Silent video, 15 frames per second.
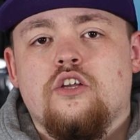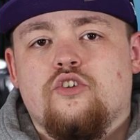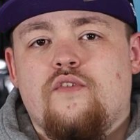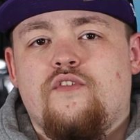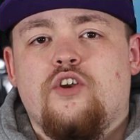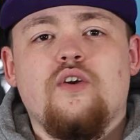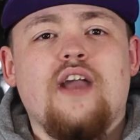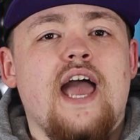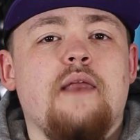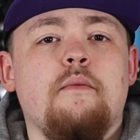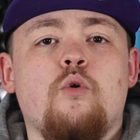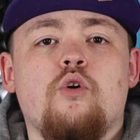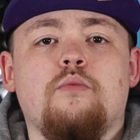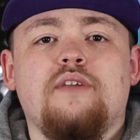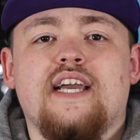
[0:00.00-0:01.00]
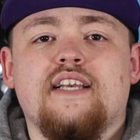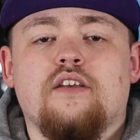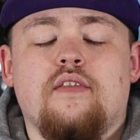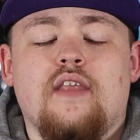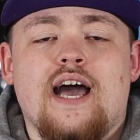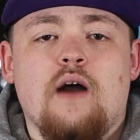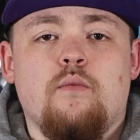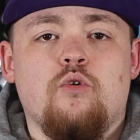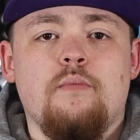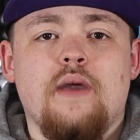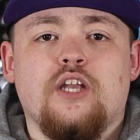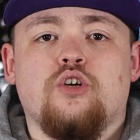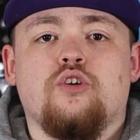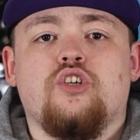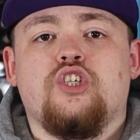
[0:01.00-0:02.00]
So if I do get any more updates on that, I will
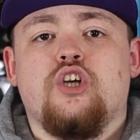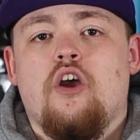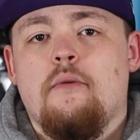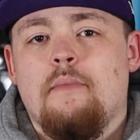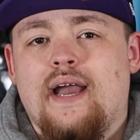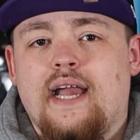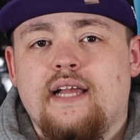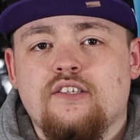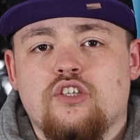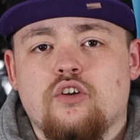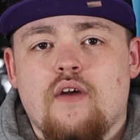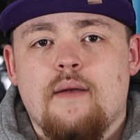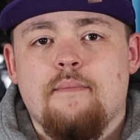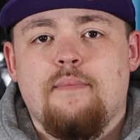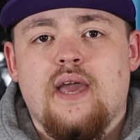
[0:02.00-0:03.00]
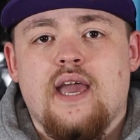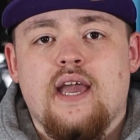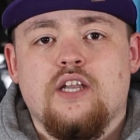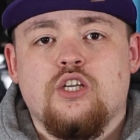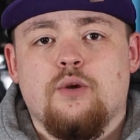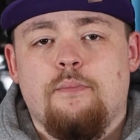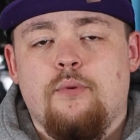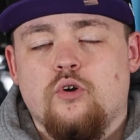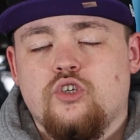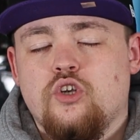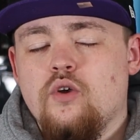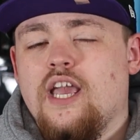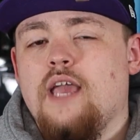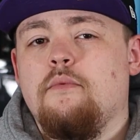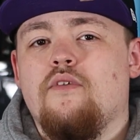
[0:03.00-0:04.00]
make sure to share it on my Instagram page, but
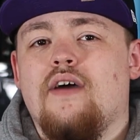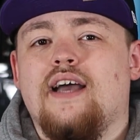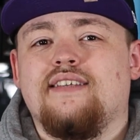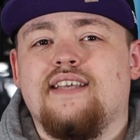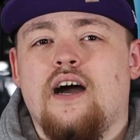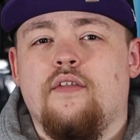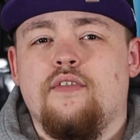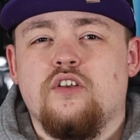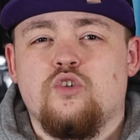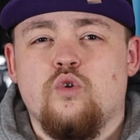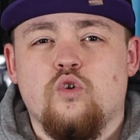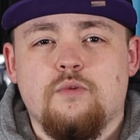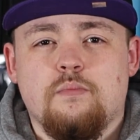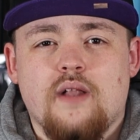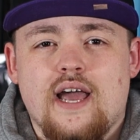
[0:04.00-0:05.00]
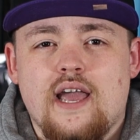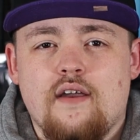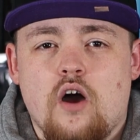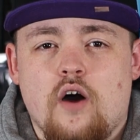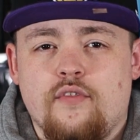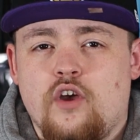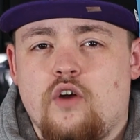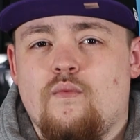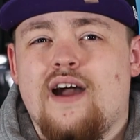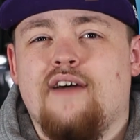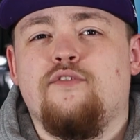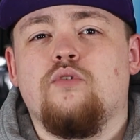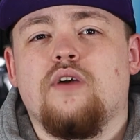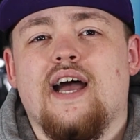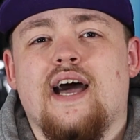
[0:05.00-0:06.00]
do keep your eyes out on the Sole Supplier on the
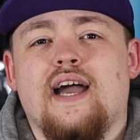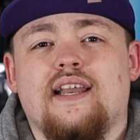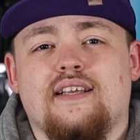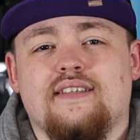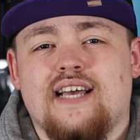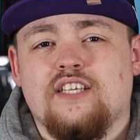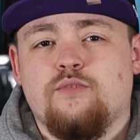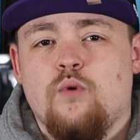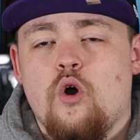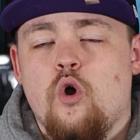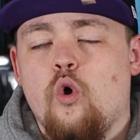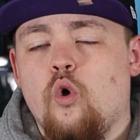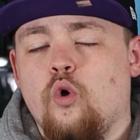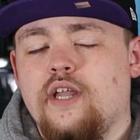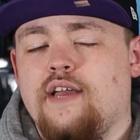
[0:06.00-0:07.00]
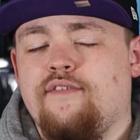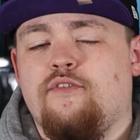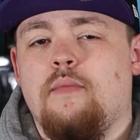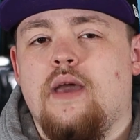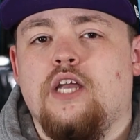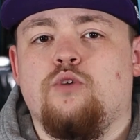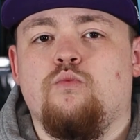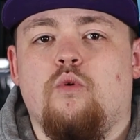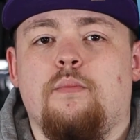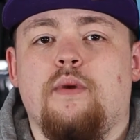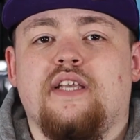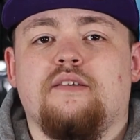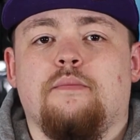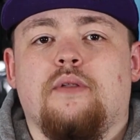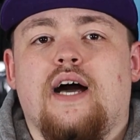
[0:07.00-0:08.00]
raffle guide, as that's where all the information will
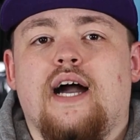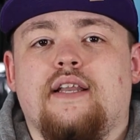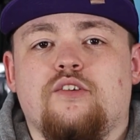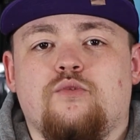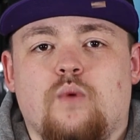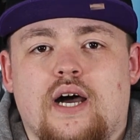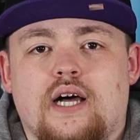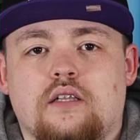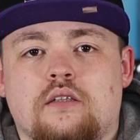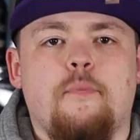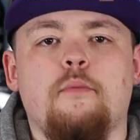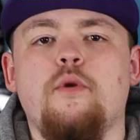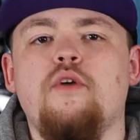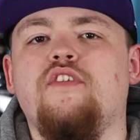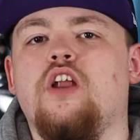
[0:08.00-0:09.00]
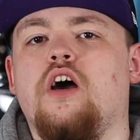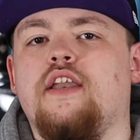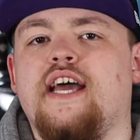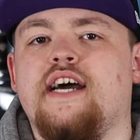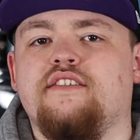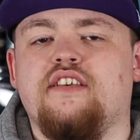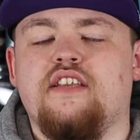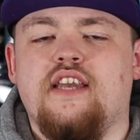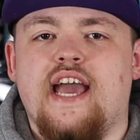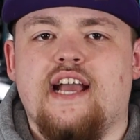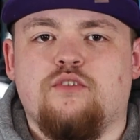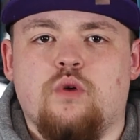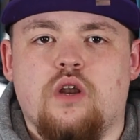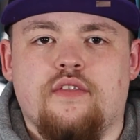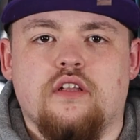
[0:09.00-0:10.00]
be supplied as well. But moving on now to the
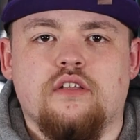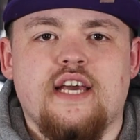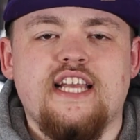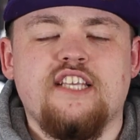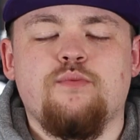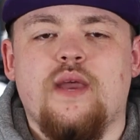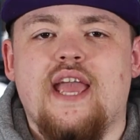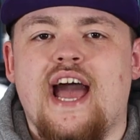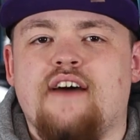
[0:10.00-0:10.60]
next one on the list, we